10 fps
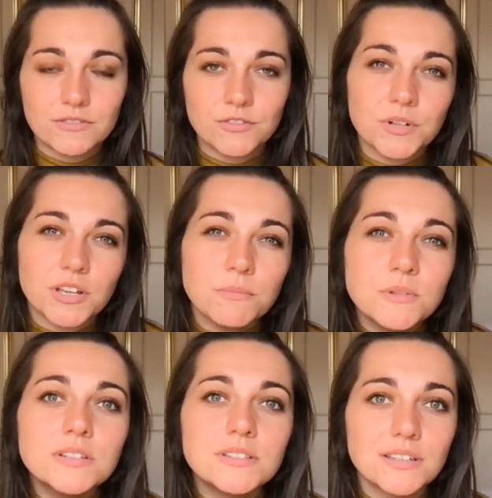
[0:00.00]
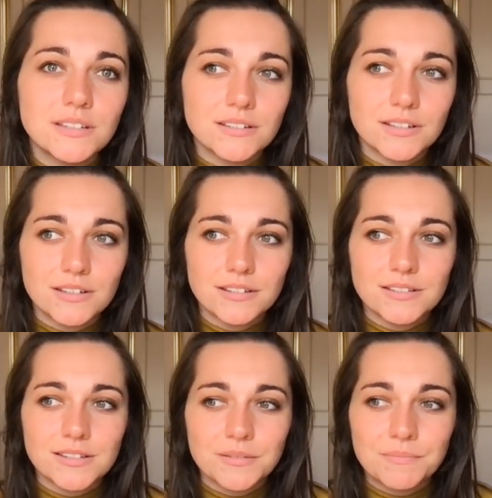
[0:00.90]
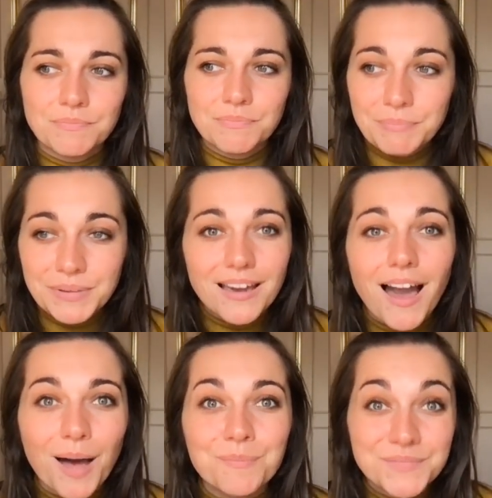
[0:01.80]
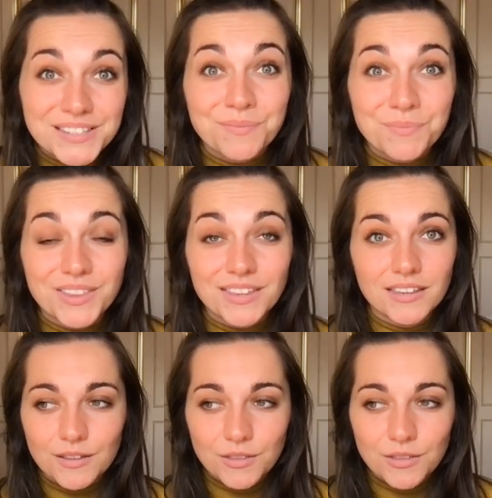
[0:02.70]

if you want a community to become something,